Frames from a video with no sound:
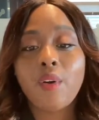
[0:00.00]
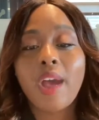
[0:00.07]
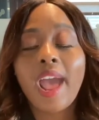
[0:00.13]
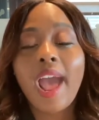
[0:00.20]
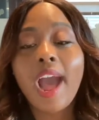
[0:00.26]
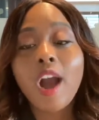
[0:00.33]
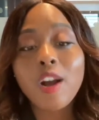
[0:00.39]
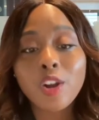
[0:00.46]

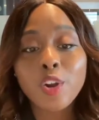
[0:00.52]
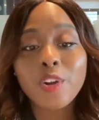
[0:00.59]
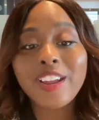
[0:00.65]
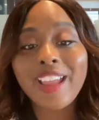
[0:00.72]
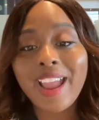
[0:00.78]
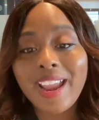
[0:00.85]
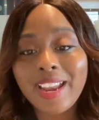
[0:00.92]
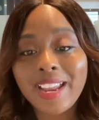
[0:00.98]
how
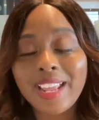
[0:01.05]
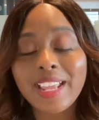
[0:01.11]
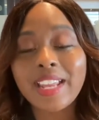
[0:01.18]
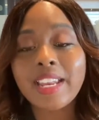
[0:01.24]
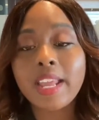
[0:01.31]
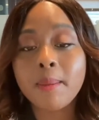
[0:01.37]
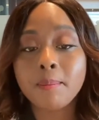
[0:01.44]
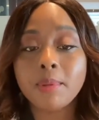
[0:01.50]
creating and
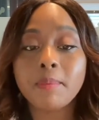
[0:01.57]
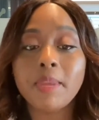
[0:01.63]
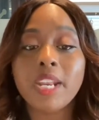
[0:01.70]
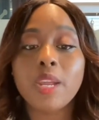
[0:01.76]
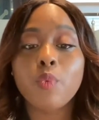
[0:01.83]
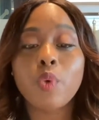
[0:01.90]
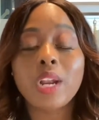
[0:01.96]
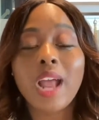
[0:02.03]

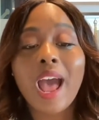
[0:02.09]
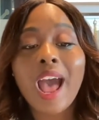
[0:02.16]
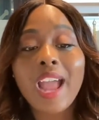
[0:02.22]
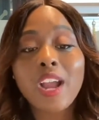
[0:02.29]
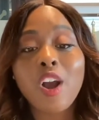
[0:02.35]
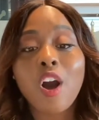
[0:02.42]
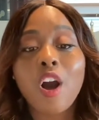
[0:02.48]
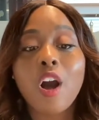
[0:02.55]
implementing what I
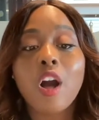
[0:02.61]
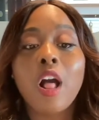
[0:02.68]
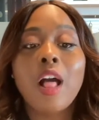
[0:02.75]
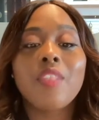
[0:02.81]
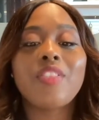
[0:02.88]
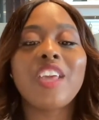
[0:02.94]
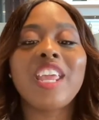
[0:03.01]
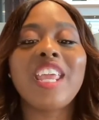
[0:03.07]
call
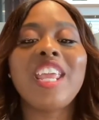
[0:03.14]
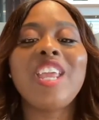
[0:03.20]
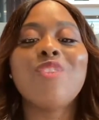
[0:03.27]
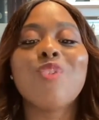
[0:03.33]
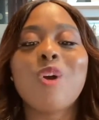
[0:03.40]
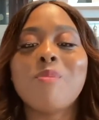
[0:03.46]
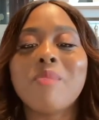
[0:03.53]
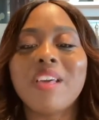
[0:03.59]
the
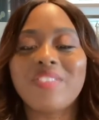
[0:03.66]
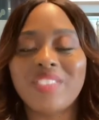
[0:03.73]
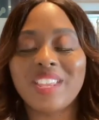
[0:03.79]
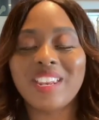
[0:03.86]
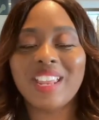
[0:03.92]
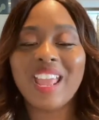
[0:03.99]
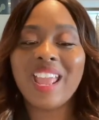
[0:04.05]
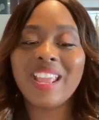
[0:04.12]
hero method,
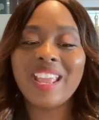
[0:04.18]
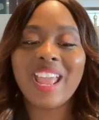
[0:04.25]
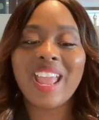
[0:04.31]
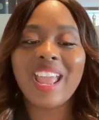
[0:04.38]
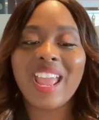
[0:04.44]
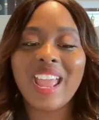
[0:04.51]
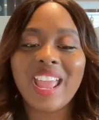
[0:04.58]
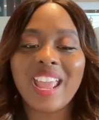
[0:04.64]

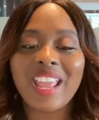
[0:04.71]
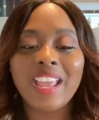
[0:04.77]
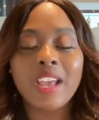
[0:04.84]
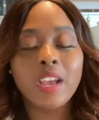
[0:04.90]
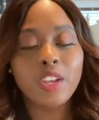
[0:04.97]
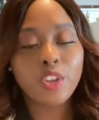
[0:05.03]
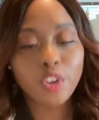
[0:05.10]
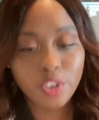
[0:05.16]
aka
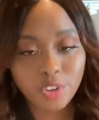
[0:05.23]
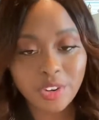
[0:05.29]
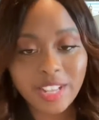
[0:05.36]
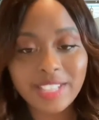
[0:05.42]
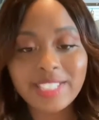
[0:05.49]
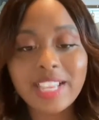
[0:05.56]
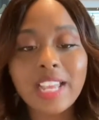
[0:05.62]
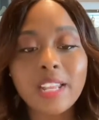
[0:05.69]
your
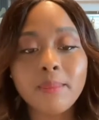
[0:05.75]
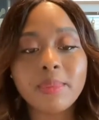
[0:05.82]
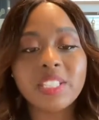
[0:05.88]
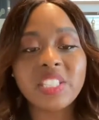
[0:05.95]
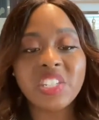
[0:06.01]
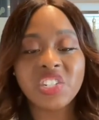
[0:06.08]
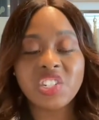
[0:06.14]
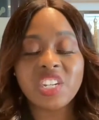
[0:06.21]
unique selling
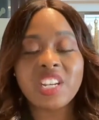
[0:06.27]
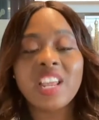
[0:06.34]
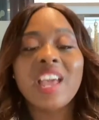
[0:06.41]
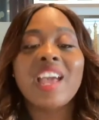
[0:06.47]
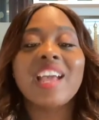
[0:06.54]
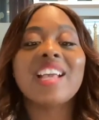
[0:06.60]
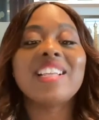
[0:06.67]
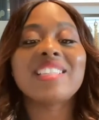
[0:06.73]
position,
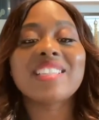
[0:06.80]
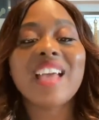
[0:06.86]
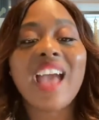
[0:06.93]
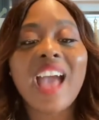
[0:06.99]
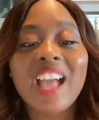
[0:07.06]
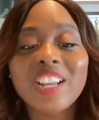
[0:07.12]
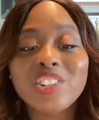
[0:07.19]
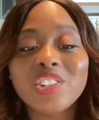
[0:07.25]
is
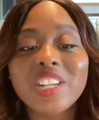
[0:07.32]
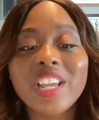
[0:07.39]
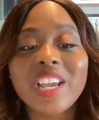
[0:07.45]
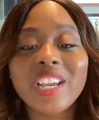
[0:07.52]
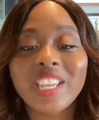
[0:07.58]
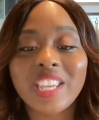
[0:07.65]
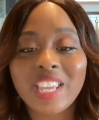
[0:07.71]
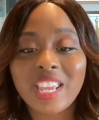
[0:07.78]
actually
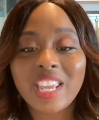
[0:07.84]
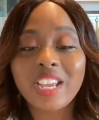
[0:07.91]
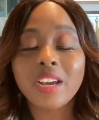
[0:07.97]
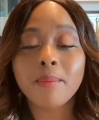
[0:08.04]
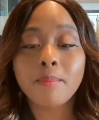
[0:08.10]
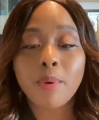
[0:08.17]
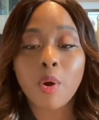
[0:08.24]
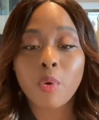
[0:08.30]
a key
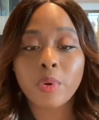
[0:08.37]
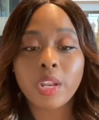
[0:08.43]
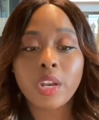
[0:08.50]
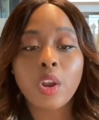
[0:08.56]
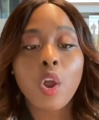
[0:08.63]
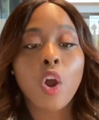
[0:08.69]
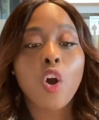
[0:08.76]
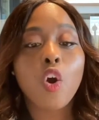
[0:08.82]
component
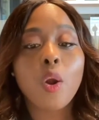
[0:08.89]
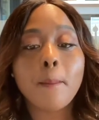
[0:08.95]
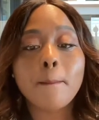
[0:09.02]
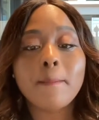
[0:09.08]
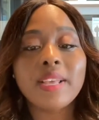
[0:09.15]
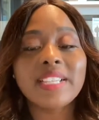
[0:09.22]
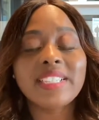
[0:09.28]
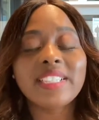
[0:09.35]
or
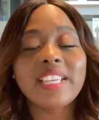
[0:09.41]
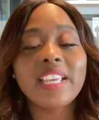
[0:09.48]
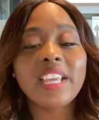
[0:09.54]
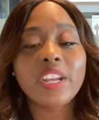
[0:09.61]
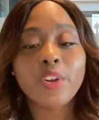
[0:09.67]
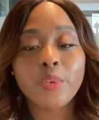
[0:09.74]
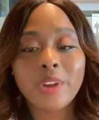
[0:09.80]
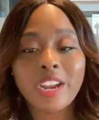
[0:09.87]
missing
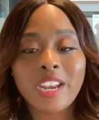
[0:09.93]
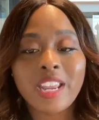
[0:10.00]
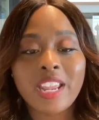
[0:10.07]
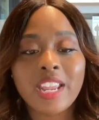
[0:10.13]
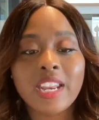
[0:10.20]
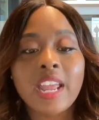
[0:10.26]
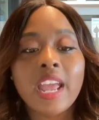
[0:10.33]
ingredient,